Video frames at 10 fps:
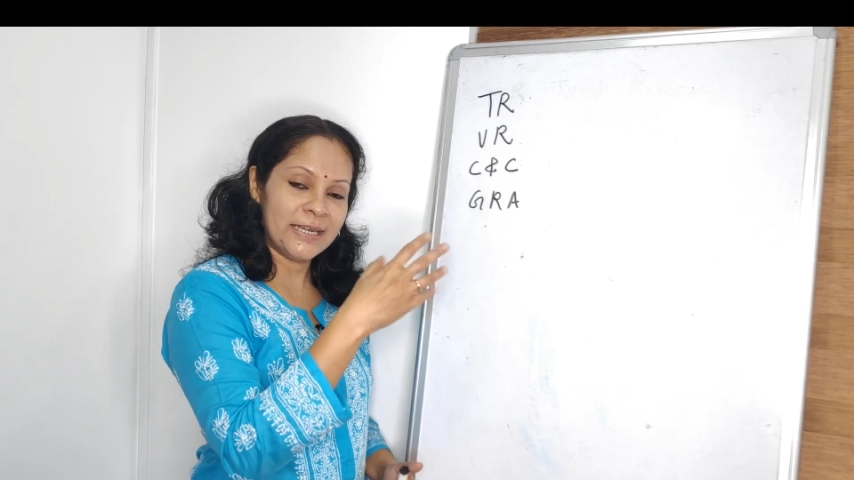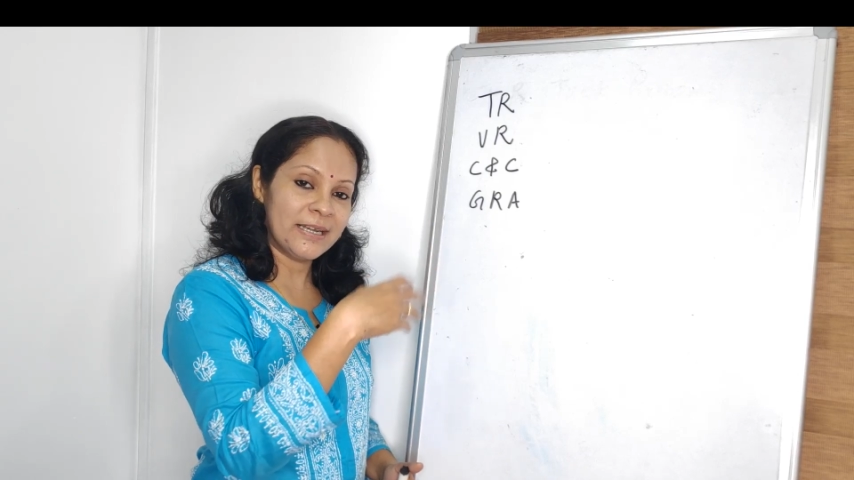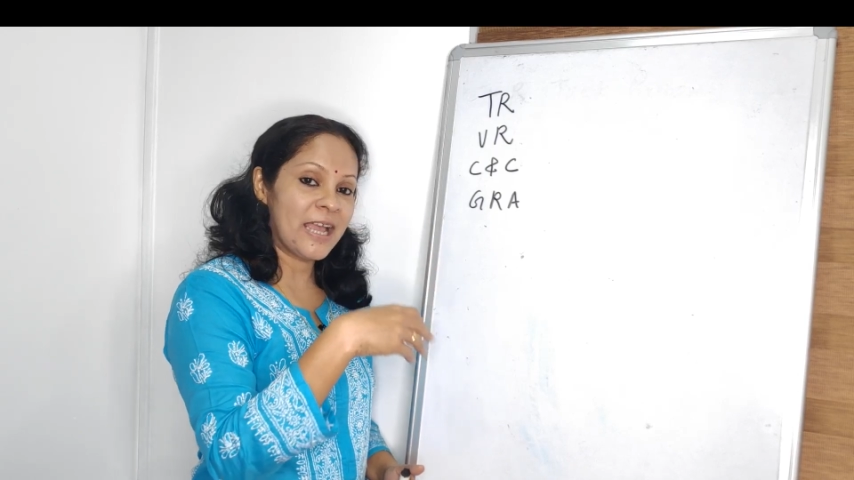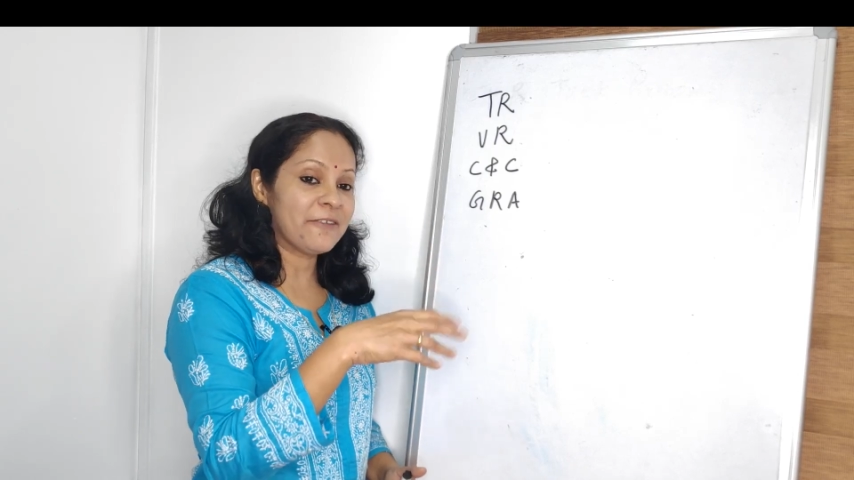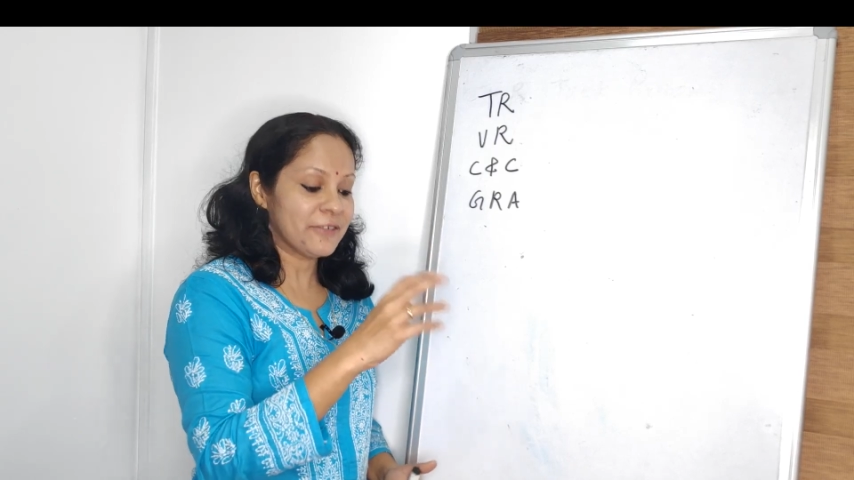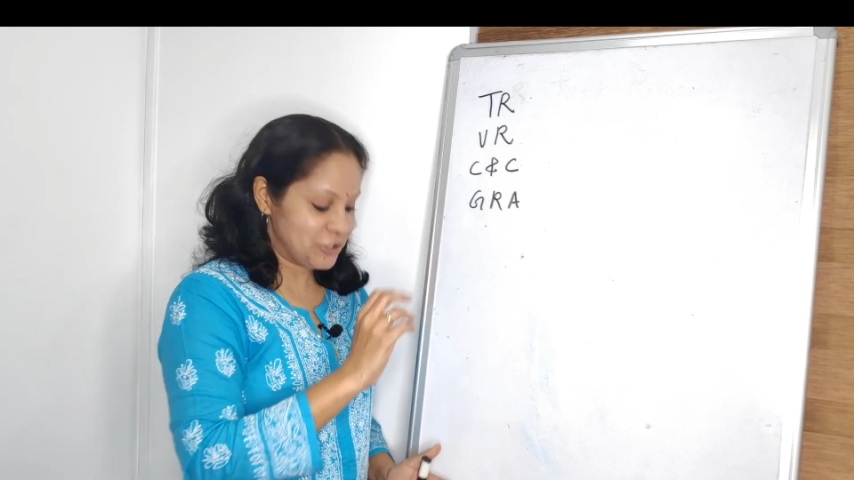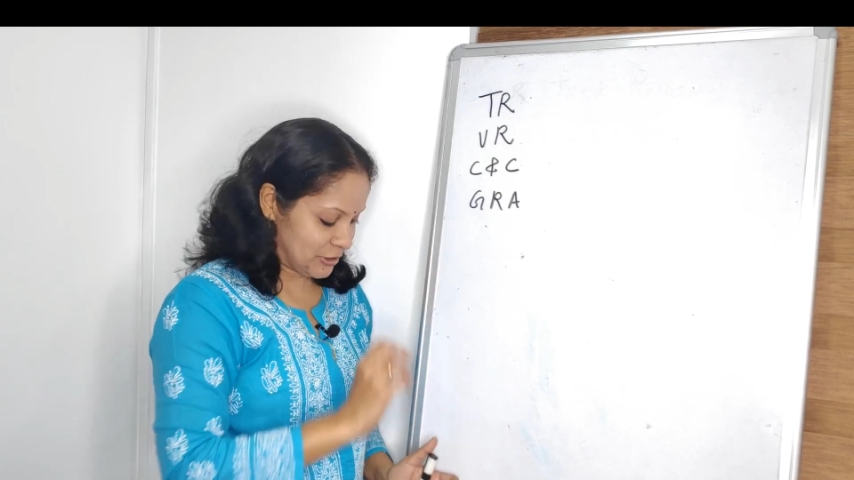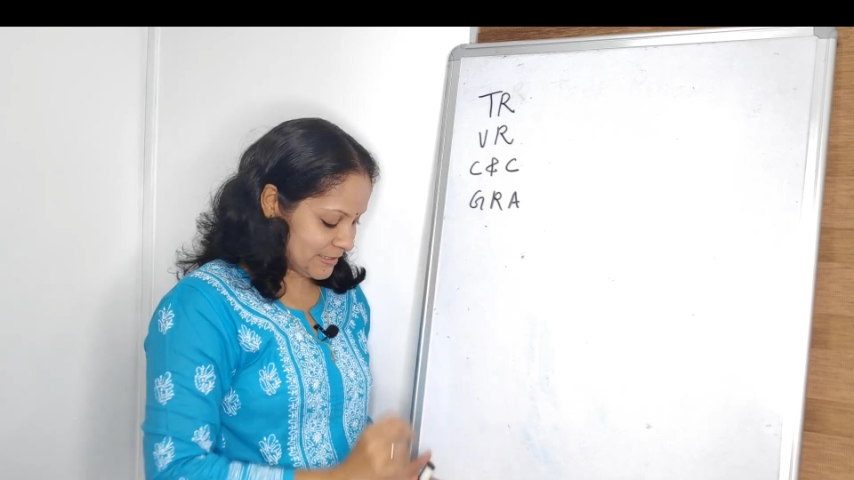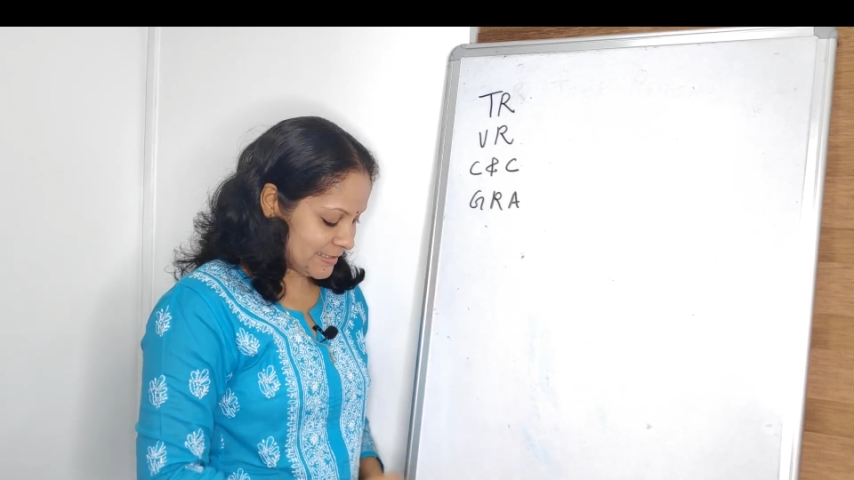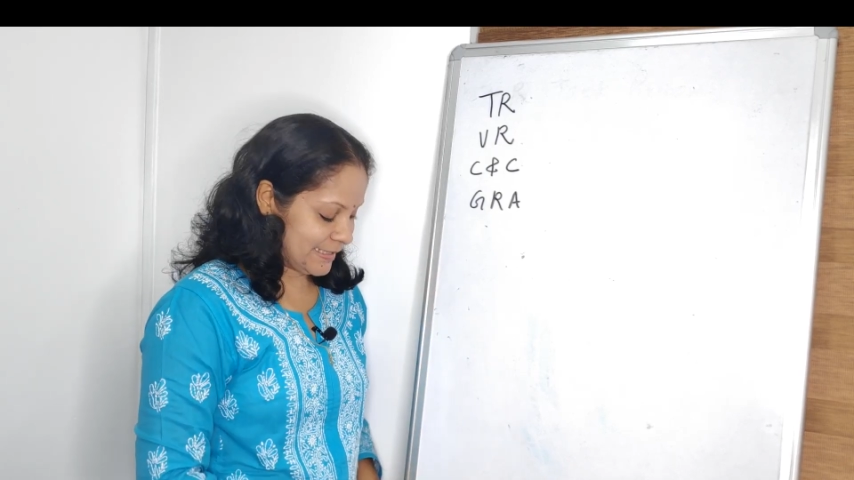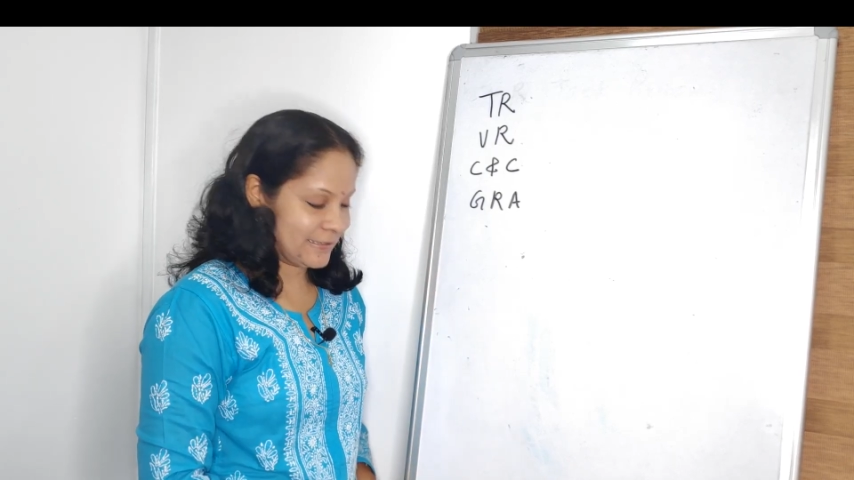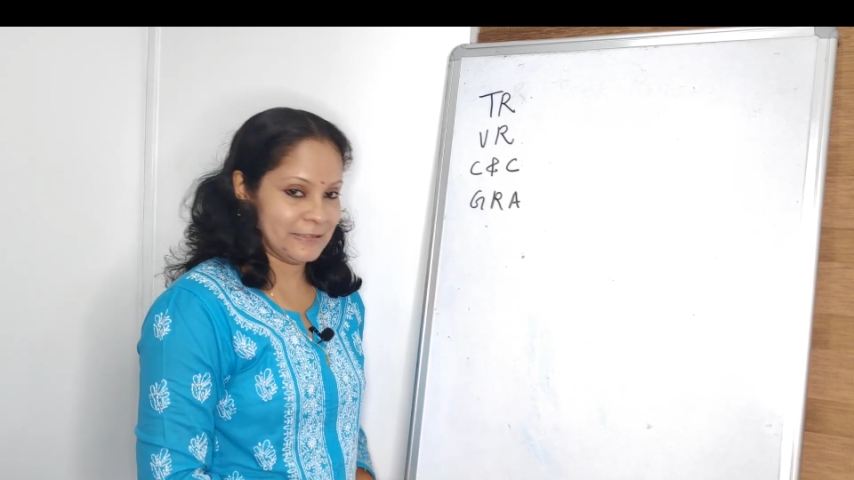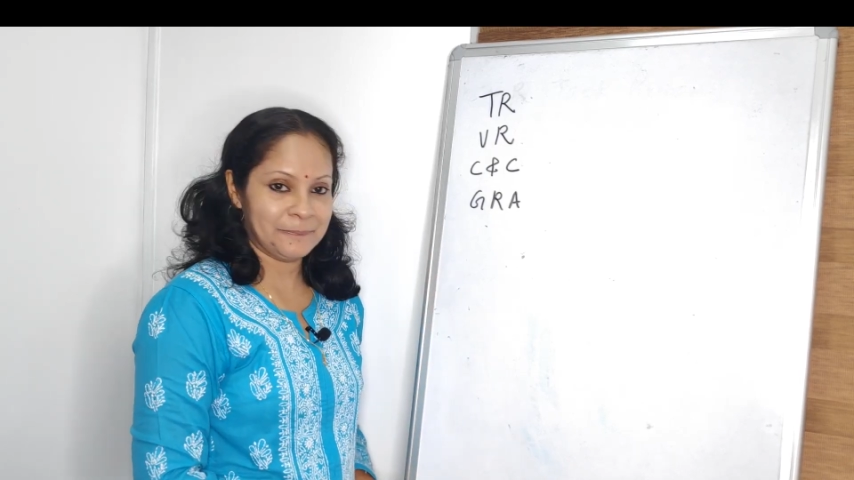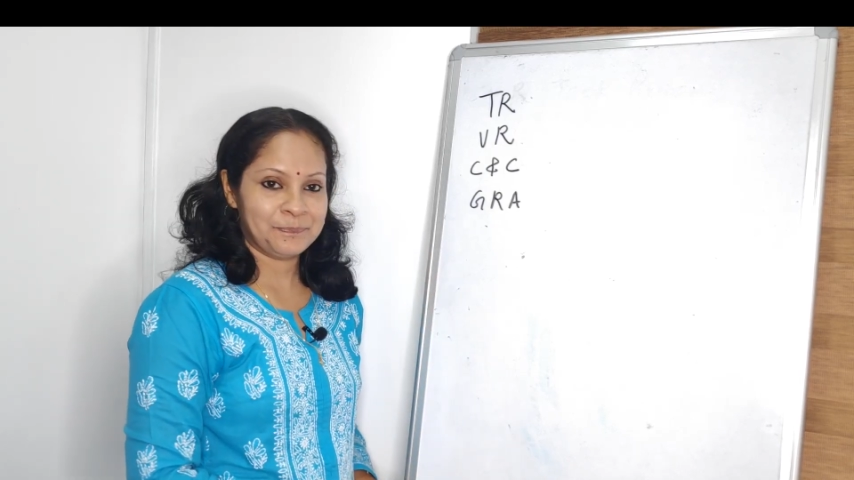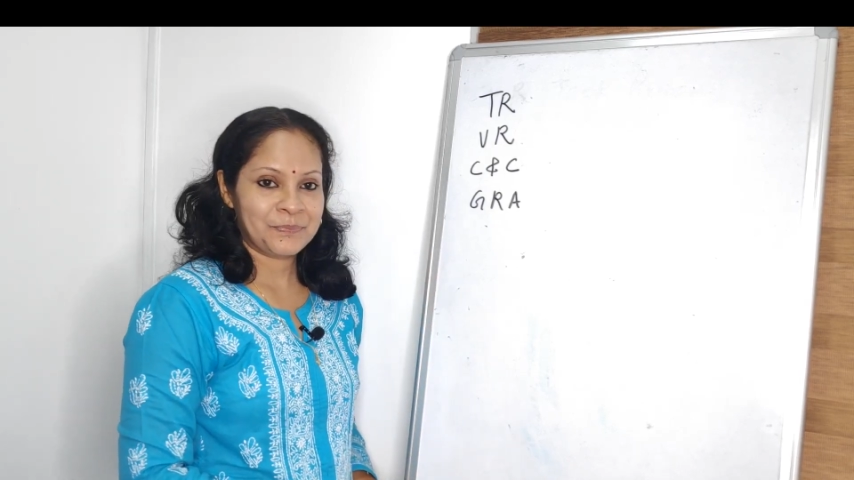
an average is taken.